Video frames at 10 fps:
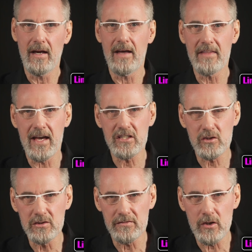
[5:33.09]
And that
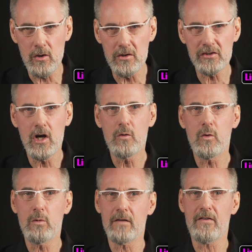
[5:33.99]
exclusive code
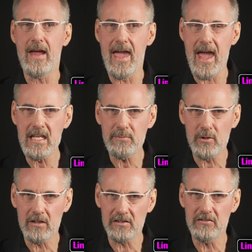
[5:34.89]
will work for any
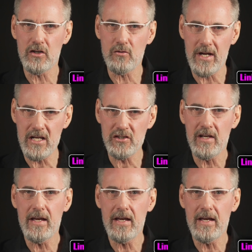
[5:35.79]
product in the range,